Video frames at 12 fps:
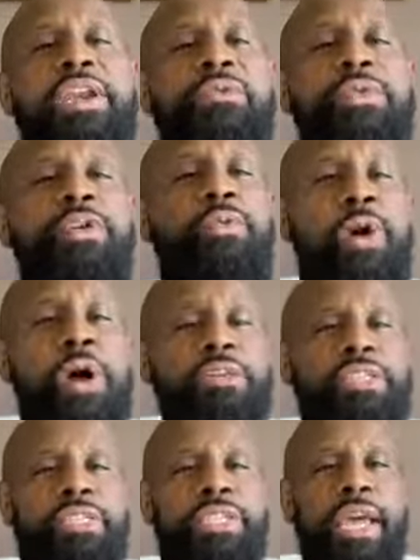But if we
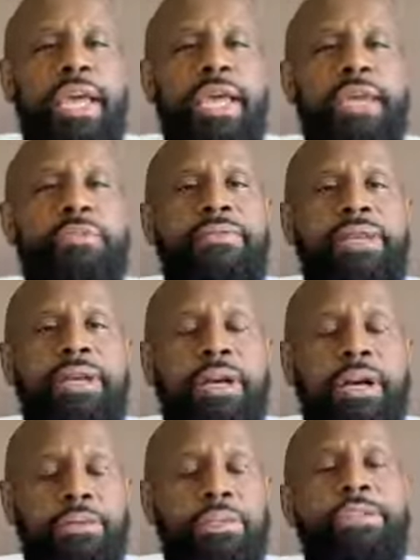weren't saved,
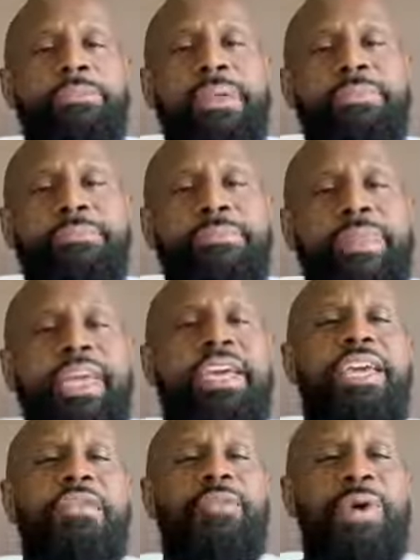oh, excuse me,
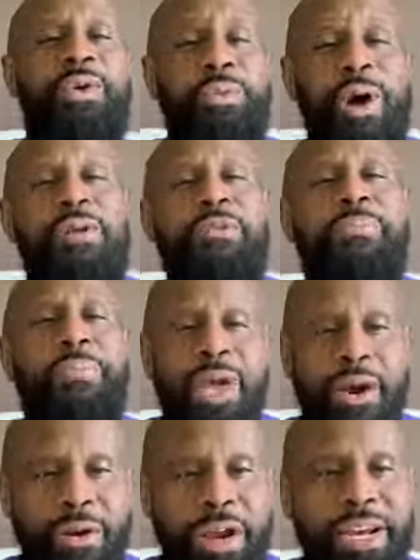if we weren't
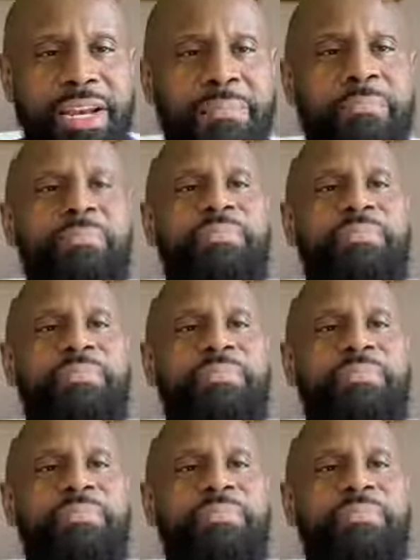married,